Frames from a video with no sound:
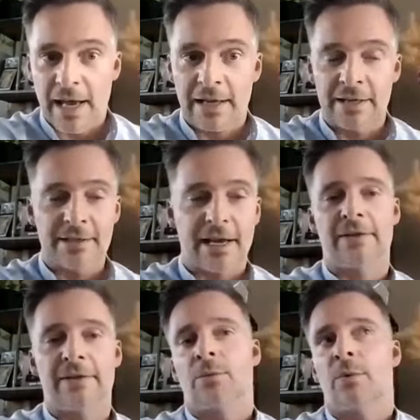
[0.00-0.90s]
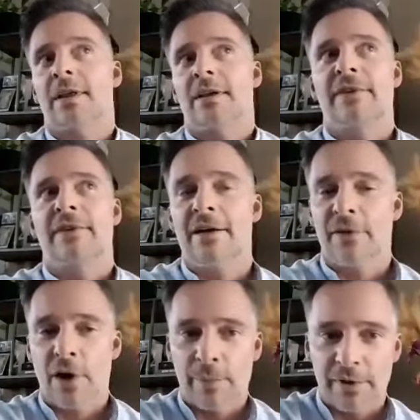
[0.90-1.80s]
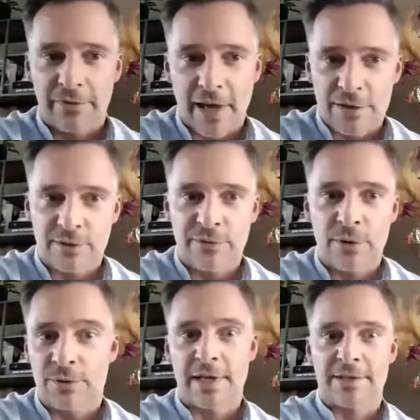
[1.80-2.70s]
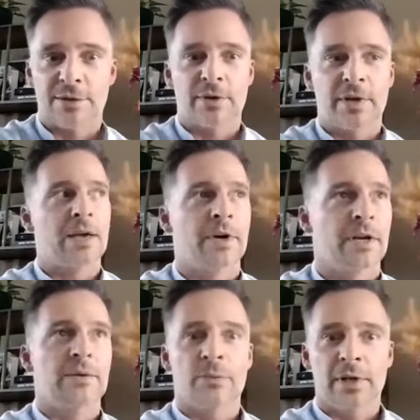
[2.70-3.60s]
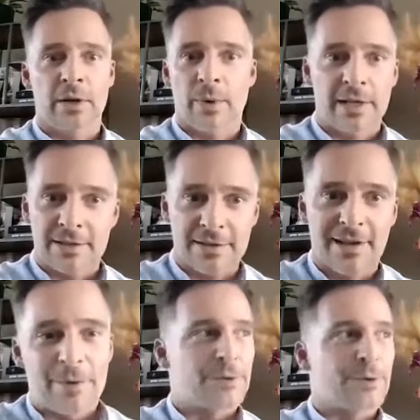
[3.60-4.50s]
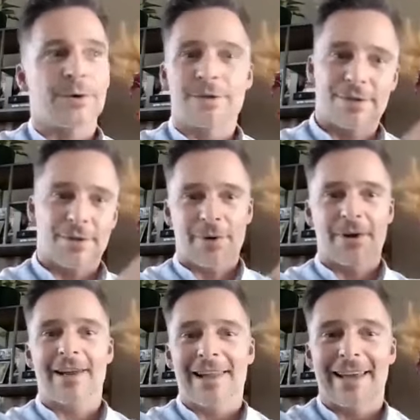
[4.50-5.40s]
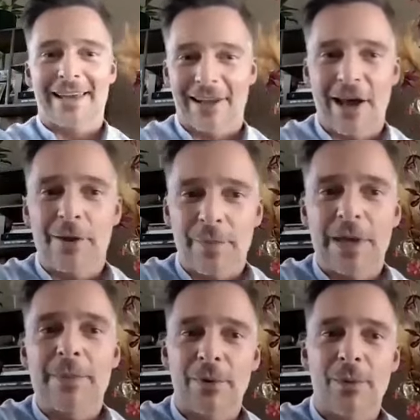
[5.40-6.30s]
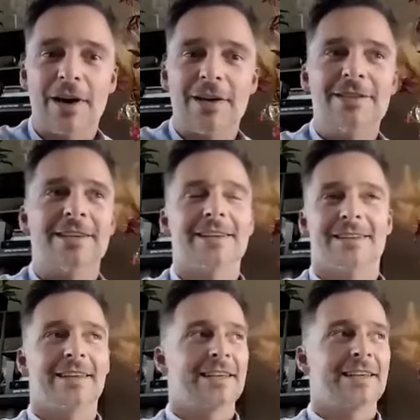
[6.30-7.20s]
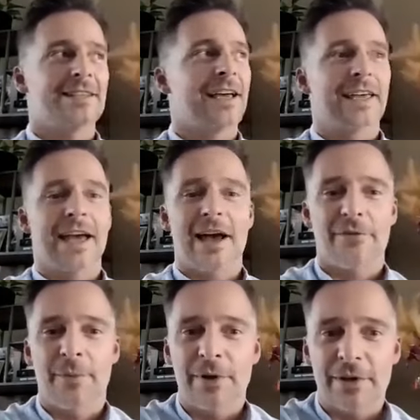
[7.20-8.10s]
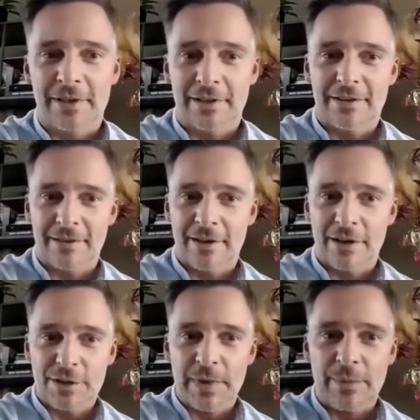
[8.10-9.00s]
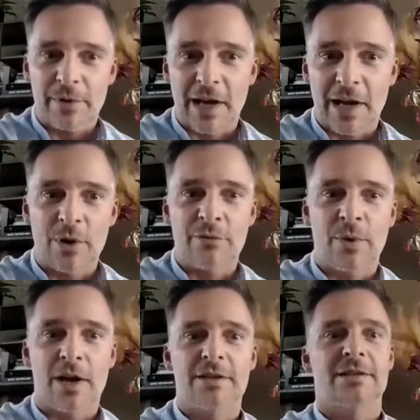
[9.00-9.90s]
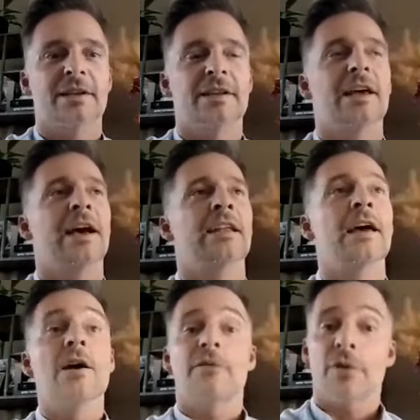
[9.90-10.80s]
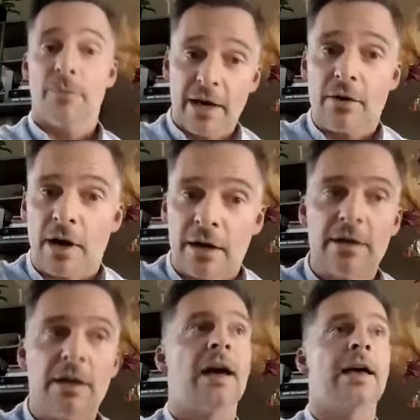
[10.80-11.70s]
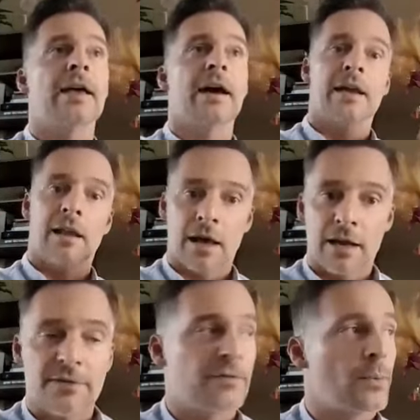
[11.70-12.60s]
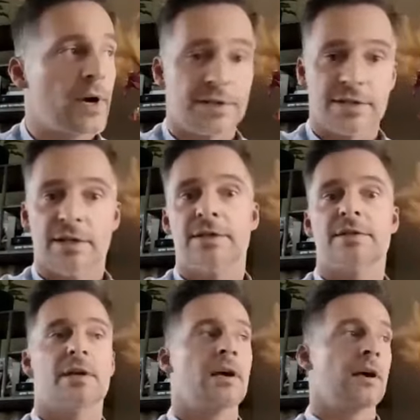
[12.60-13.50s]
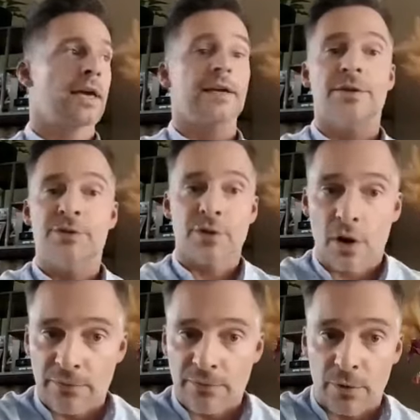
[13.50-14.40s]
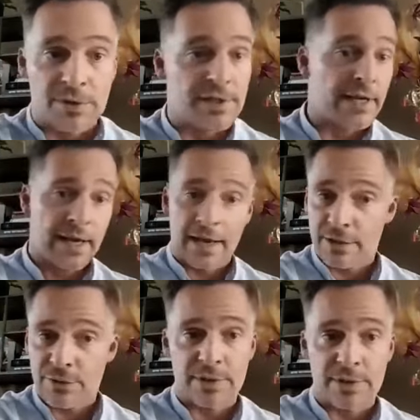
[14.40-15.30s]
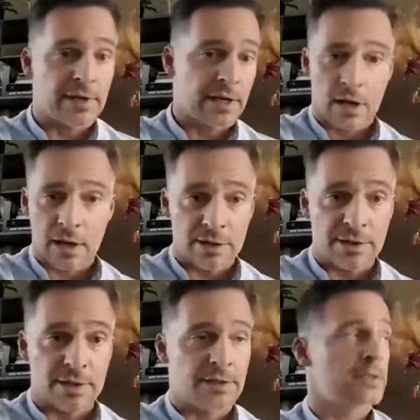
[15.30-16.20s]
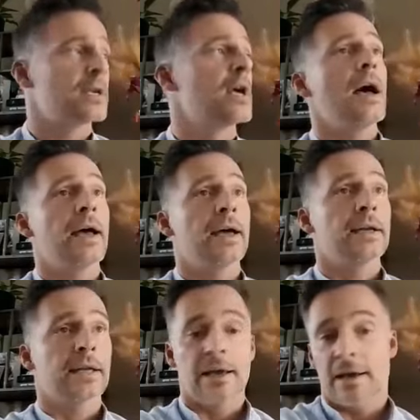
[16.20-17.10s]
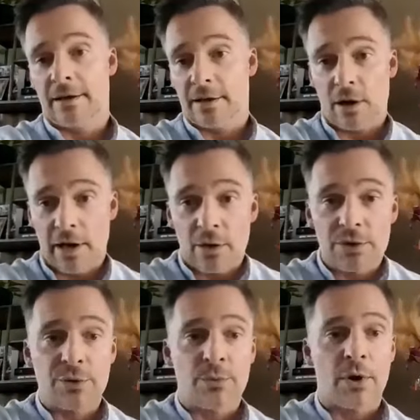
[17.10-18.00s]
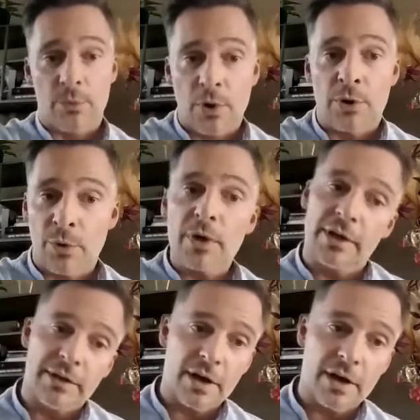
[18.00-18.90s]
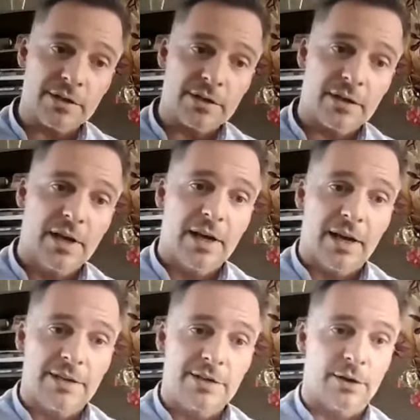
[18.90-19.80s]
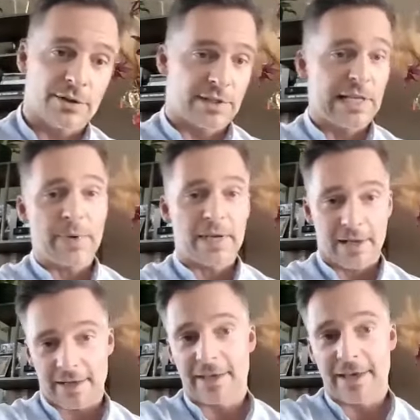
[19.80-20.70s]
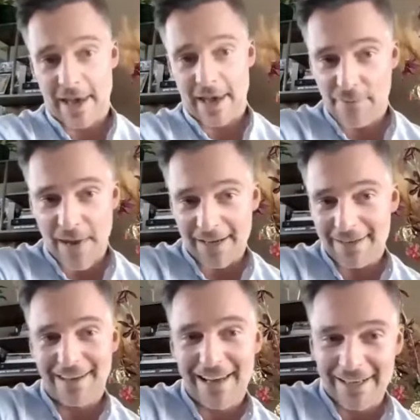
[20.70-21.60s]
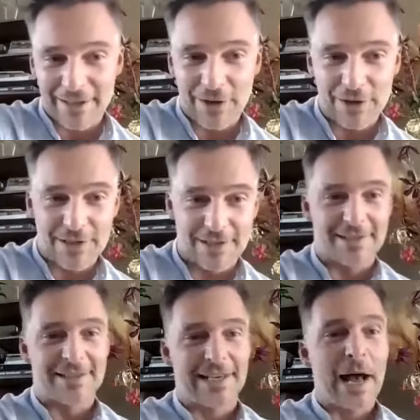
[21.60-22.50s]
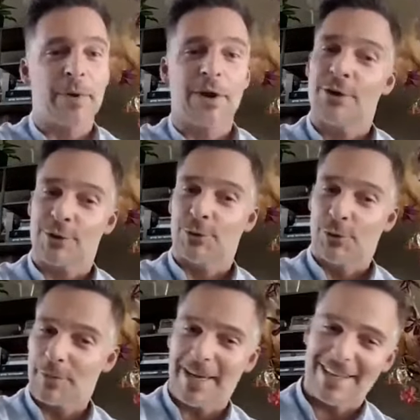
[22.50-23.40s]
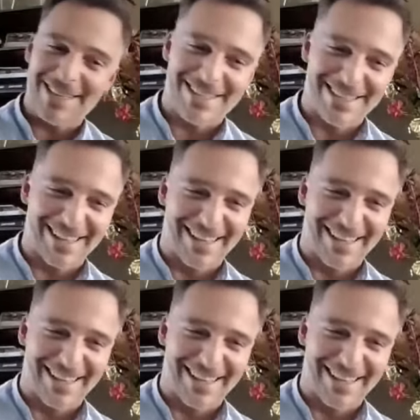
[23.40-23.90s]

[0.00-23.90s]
And I thought, well, if I have a couple of thousand views, that's okay. But it really went berserk. So there were like a lot of people watching. I think it's like 500,000 Dutch people now who have watched it. And from there on, I got a lot of questions. Can you talk for psychiatrists, psychologists? And I also wrote a book in Dutch. It's called Sleeping Like a Caveman, and in Dutch it's Slapen als een oermens.